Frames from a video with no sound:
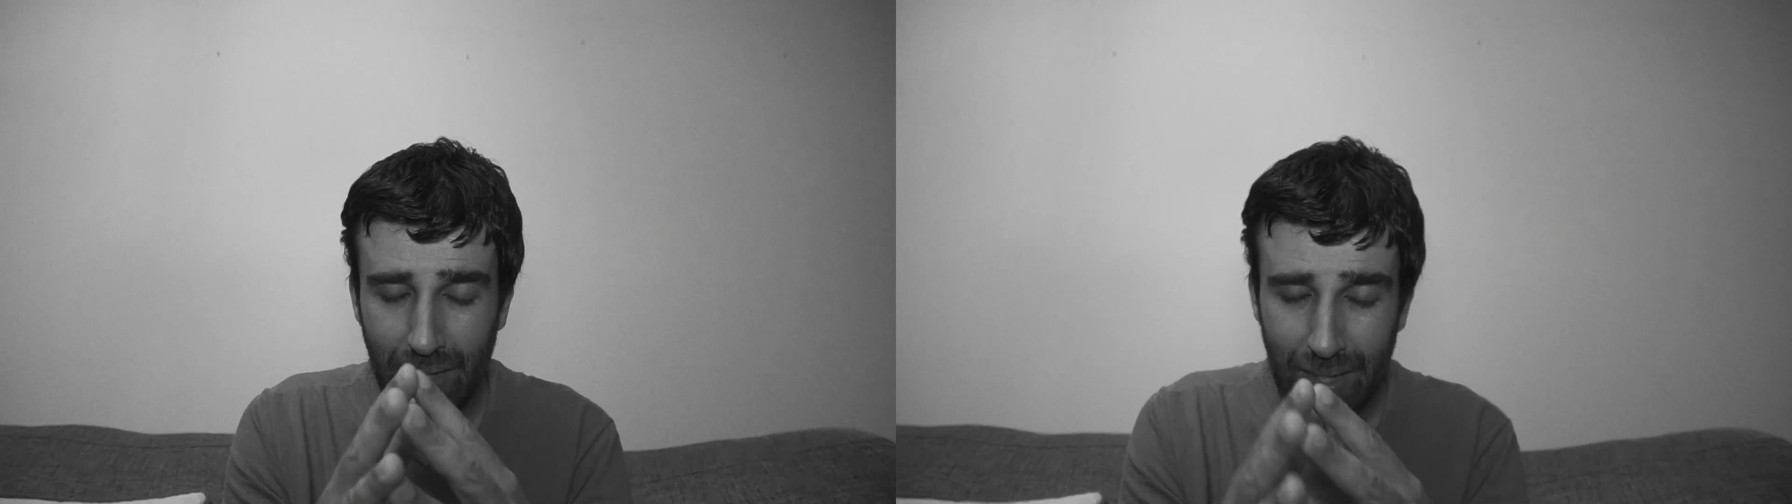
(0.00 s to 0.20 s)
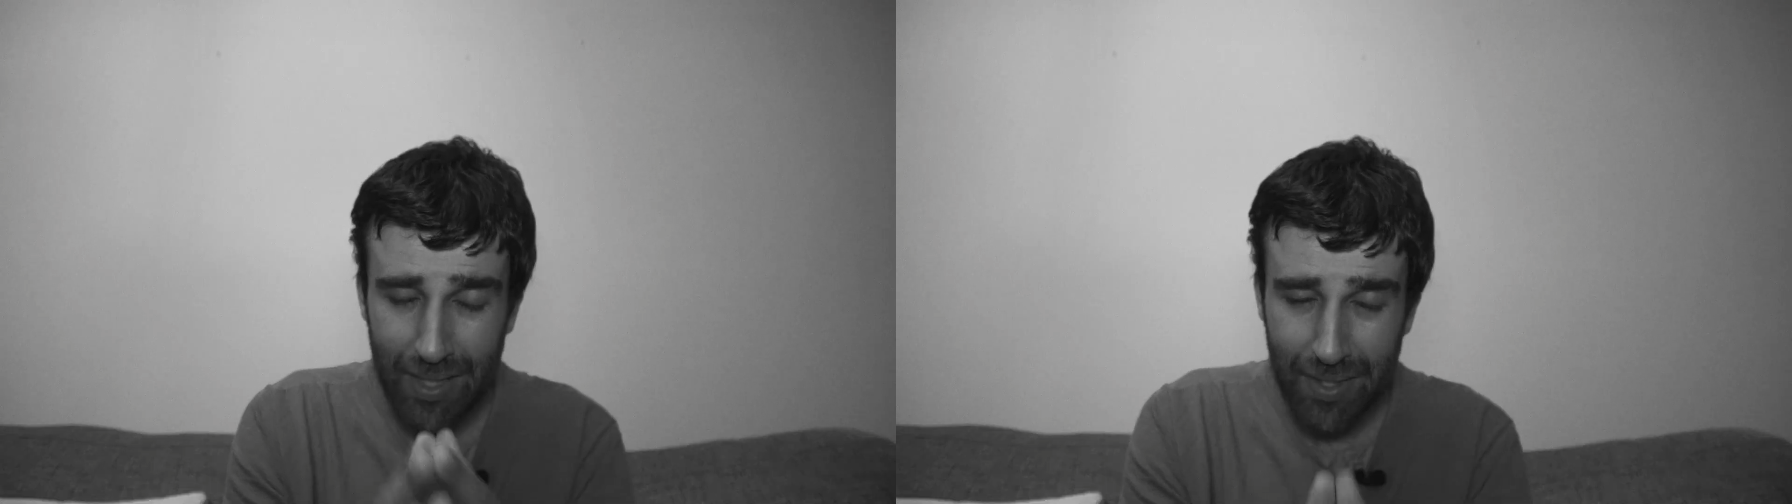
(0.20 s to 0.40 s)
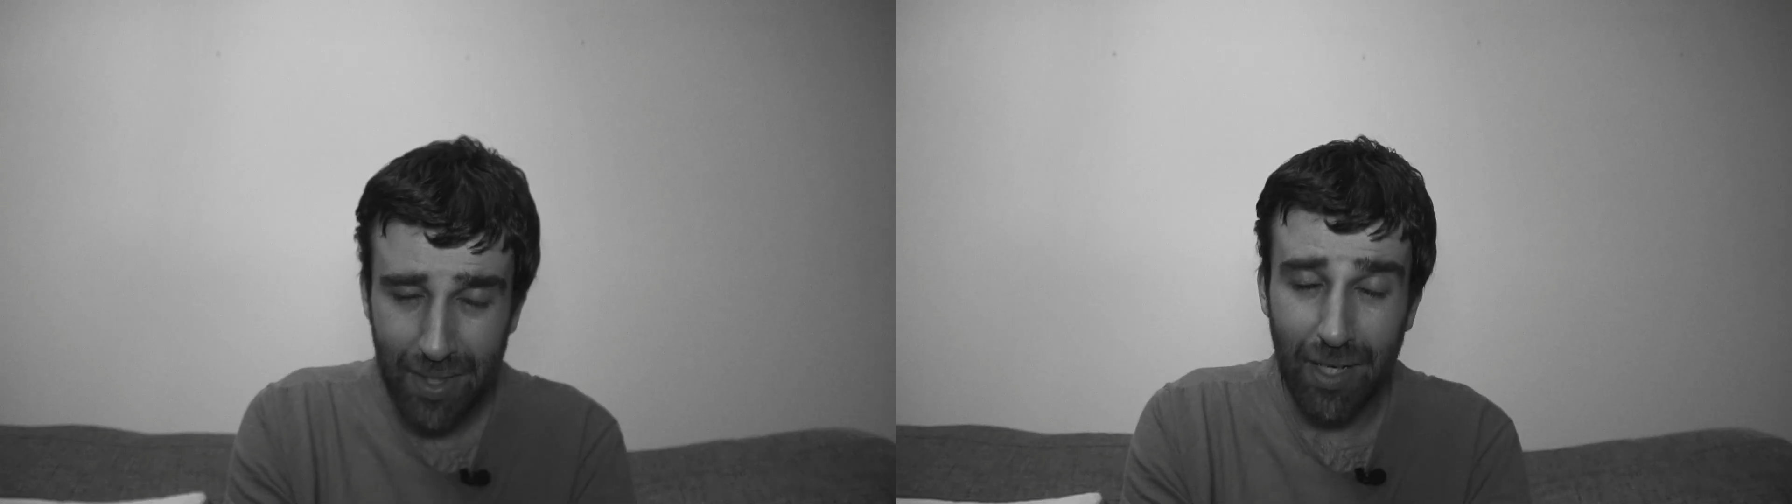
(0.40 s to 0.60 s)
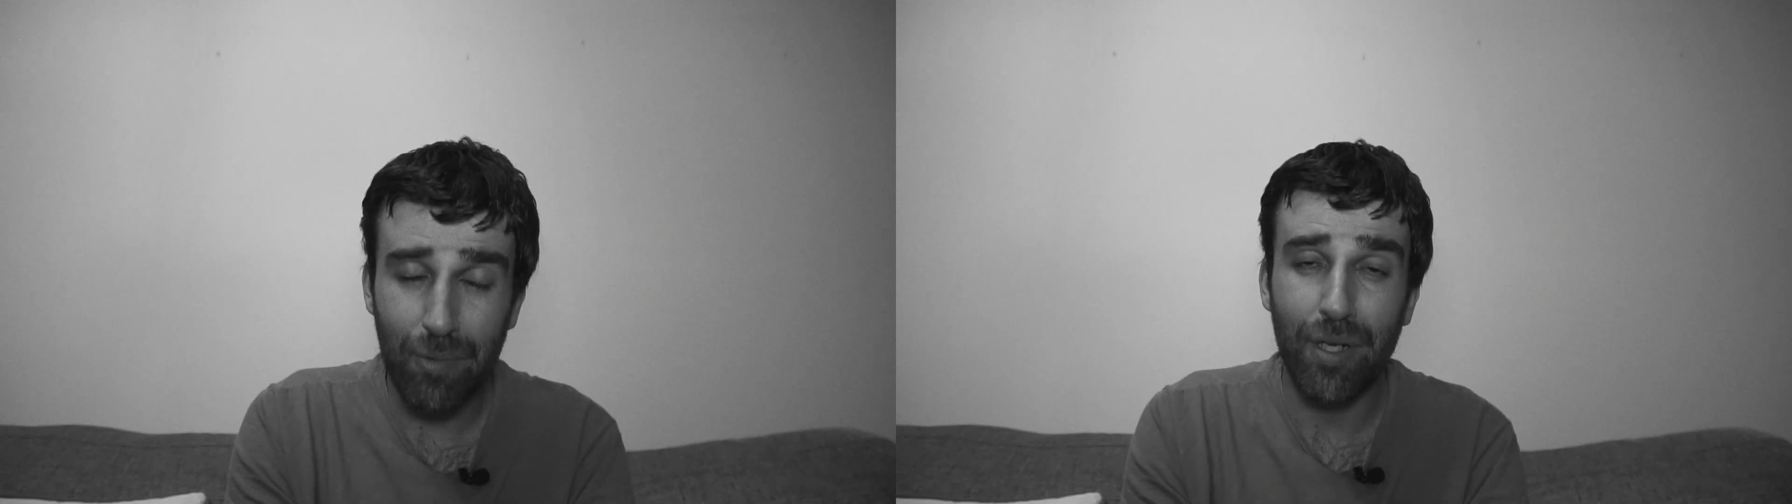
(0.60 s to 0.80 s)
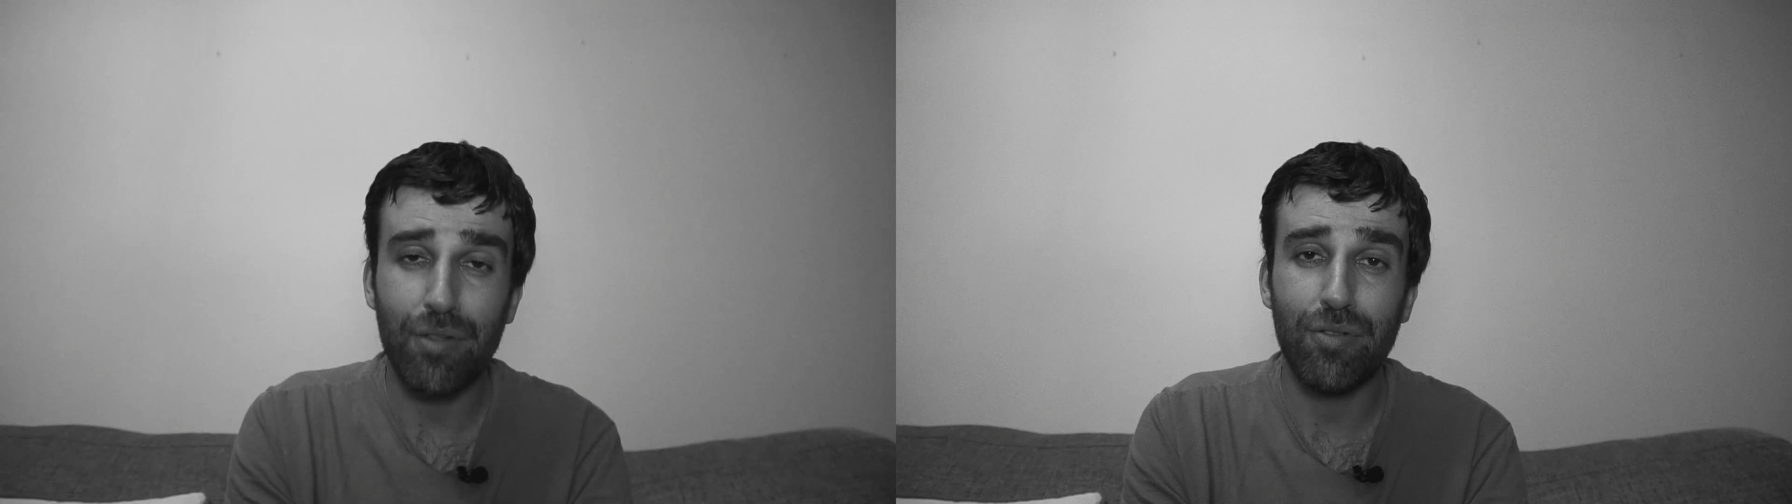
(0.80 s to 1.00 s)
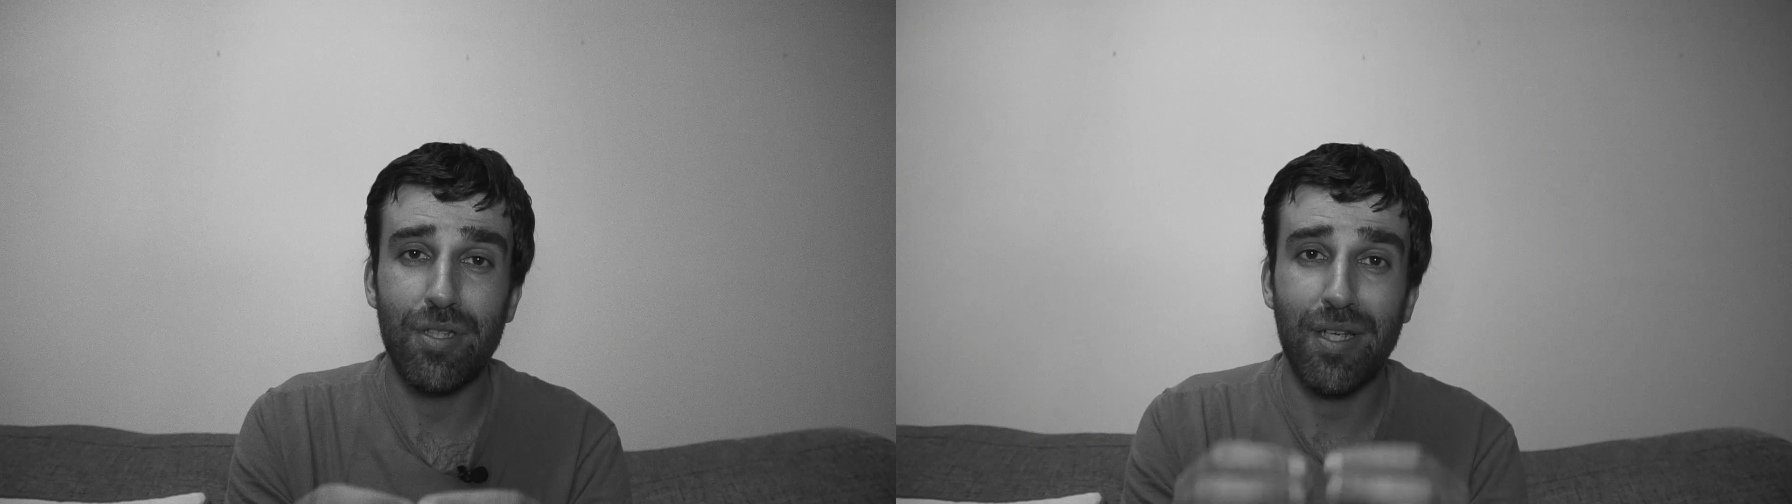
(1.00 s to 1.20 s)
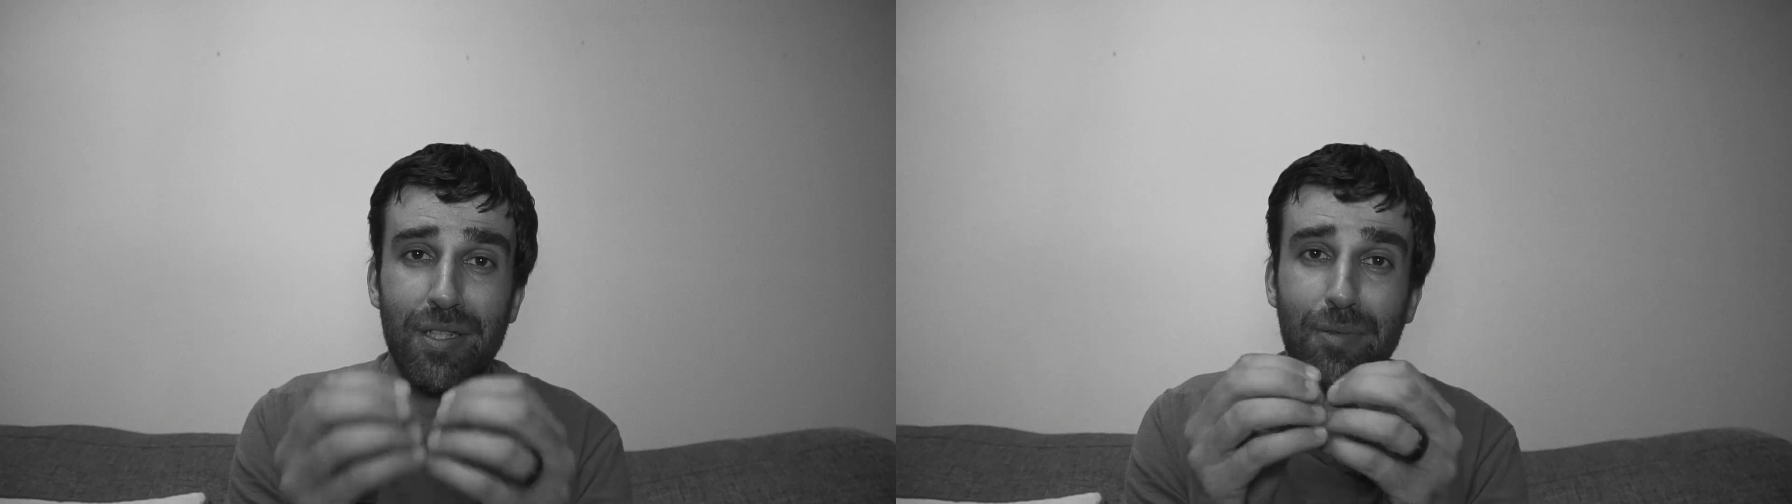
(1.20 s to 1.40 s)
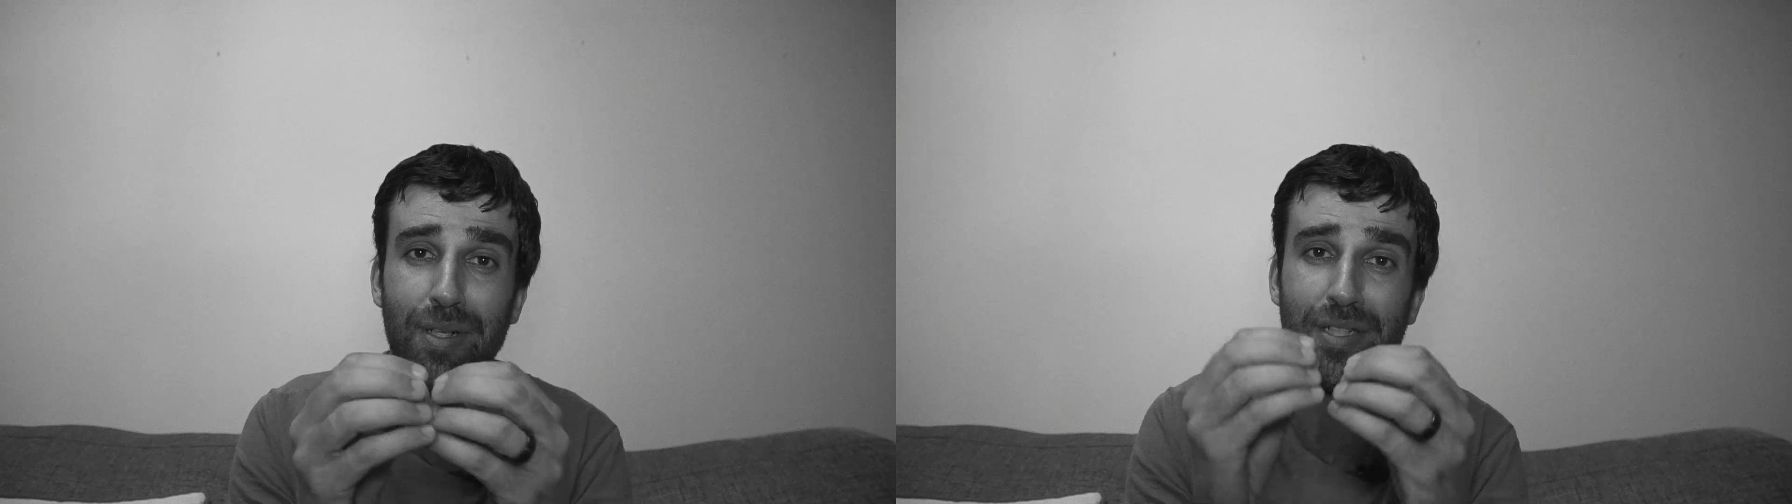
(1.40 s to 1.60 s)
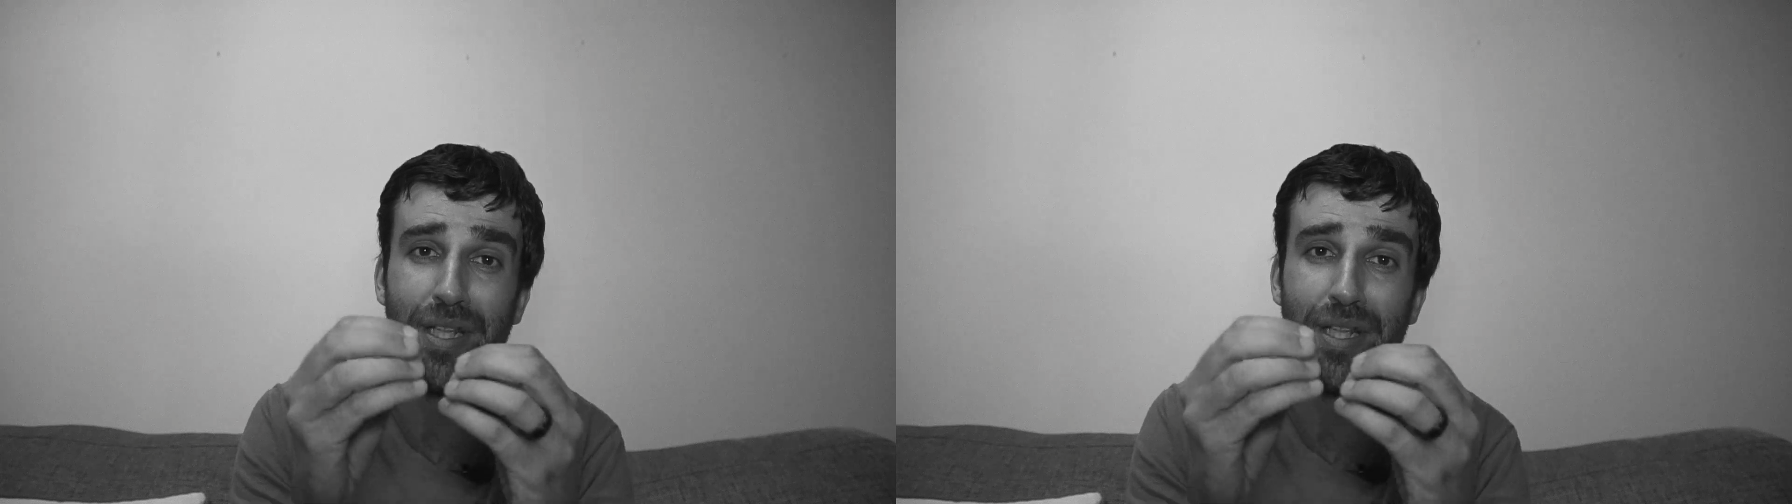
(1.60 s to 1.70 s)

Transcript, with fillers: Last thing I wanted to say is I want to